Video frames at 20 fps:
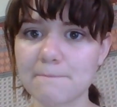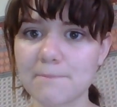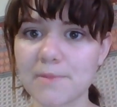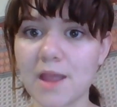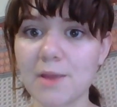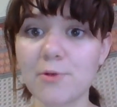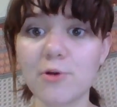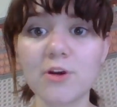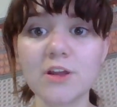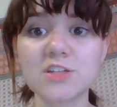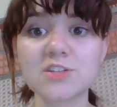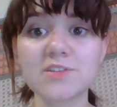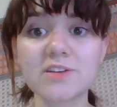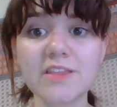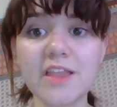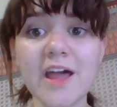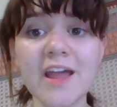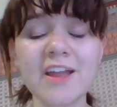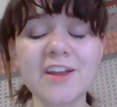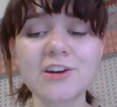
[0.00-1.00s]
I'm going to
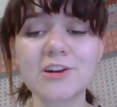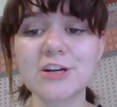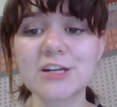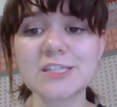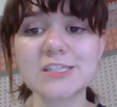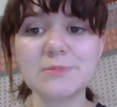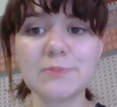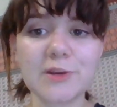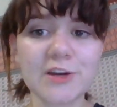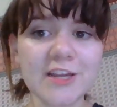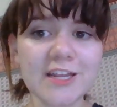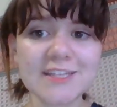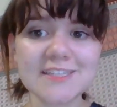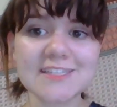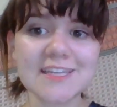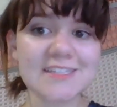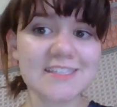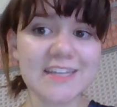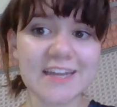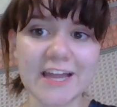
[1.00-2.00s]
rely on her
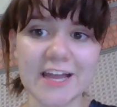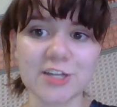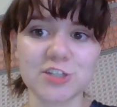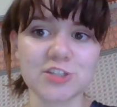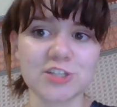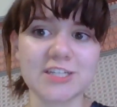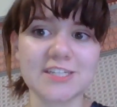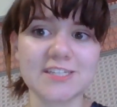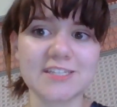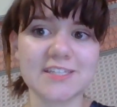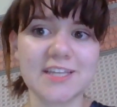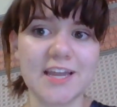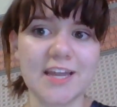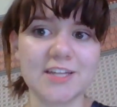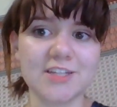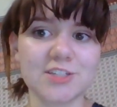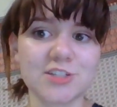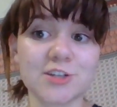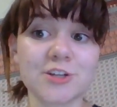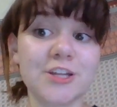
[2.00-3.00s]
experience as an actress
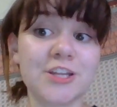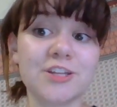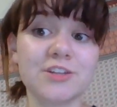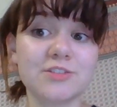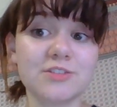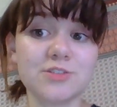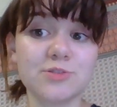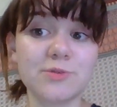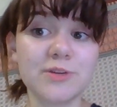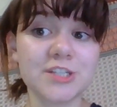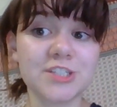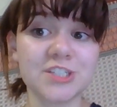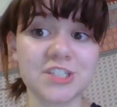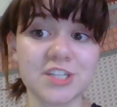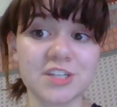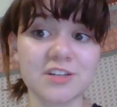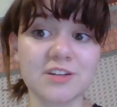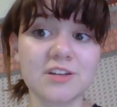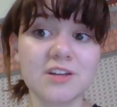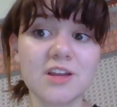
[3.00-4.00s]
and her
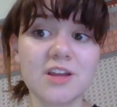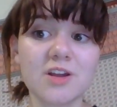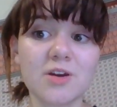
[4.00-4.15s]
intuition